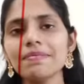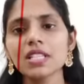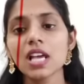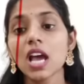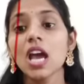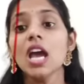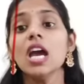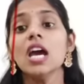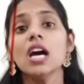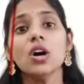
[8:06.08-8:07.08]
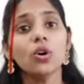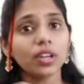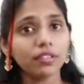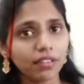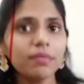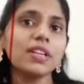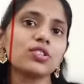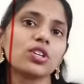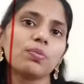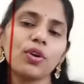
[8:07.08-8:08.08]
prelims okay from
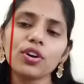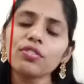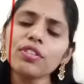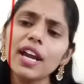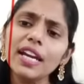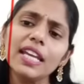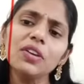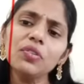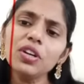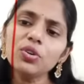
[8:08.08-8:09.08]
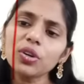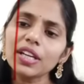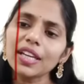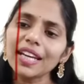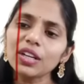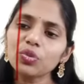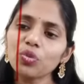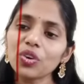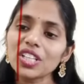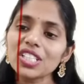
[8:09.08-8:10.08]
history point of view and even you can get
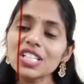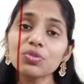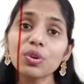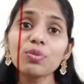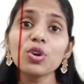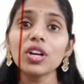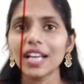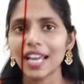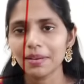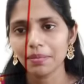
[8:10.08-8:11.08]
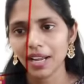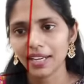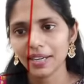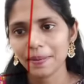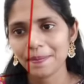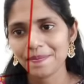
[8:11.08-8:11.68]
questions from your timeline